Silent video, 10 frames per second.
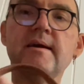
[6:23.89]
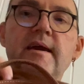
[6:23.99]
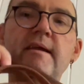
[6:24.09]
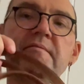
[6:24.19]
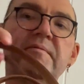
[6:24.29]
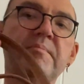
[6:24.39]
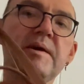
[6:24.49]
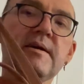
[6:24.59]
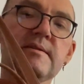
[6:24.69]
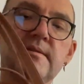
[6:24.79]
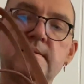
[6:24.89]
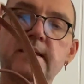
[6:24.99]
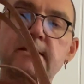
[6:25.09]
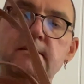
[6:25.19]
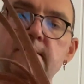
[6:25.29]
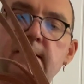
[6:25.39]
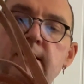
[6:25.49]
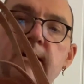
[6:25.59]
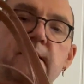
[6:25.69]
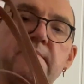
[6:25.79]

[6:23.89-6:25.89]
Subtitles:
Anything bigger than that, I